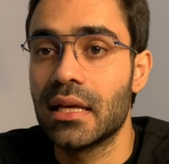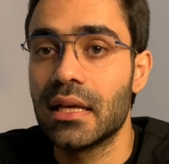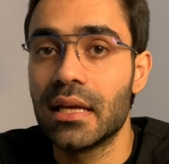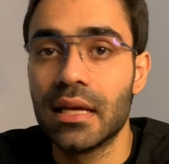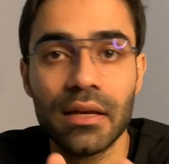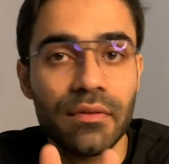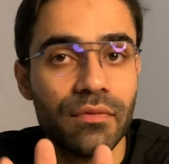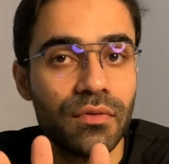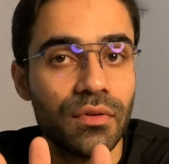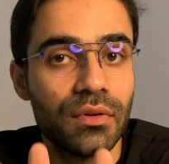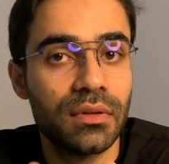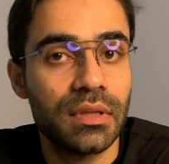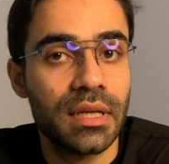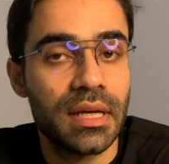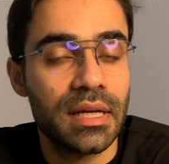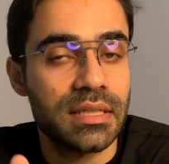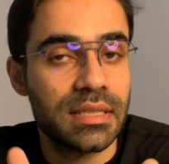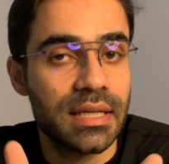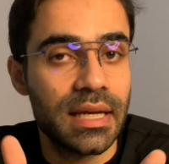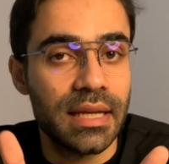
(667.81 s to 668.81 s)
if
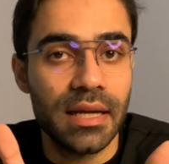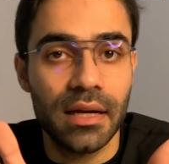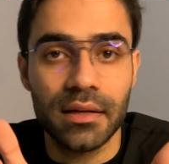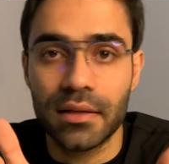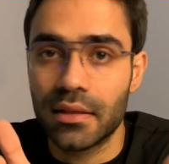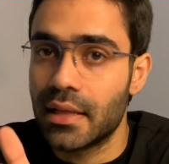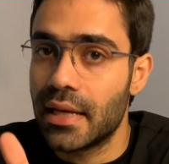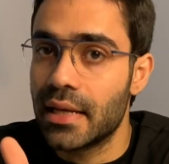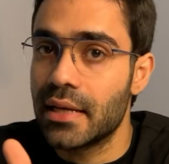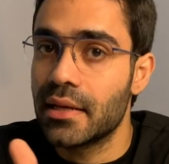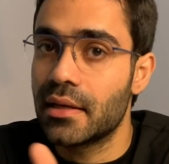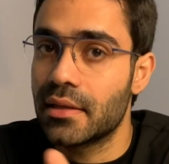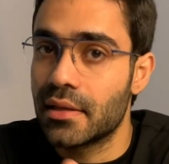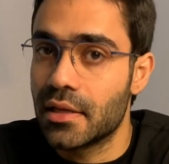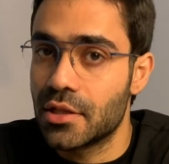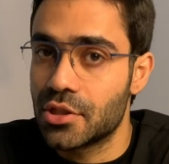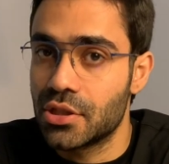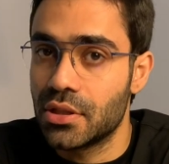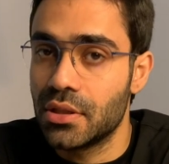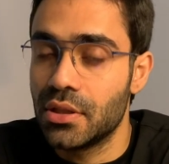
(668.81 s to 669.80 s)
there's any underlying
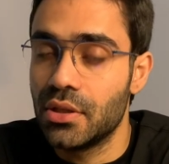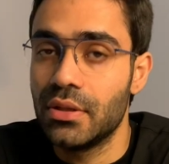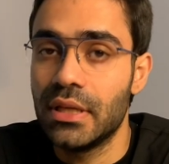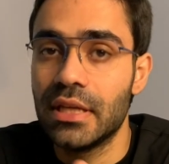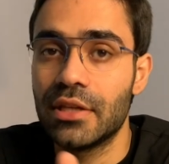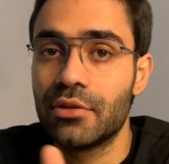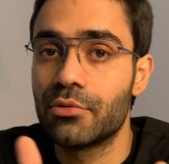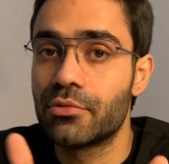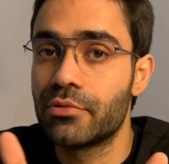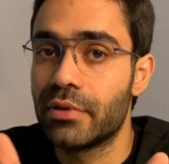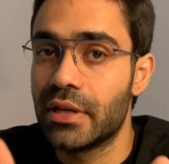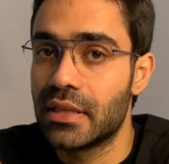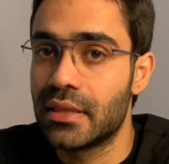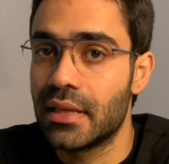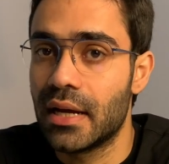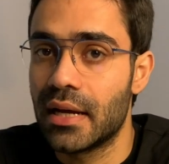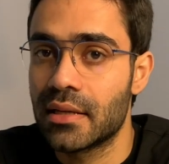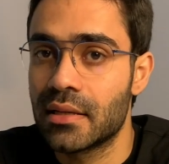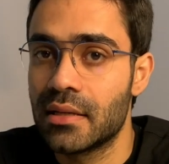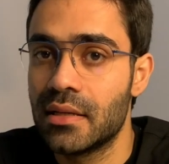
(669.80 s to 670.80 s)
condition, you need to treat
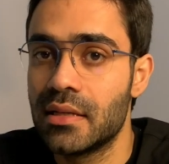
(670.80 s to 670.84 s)
that.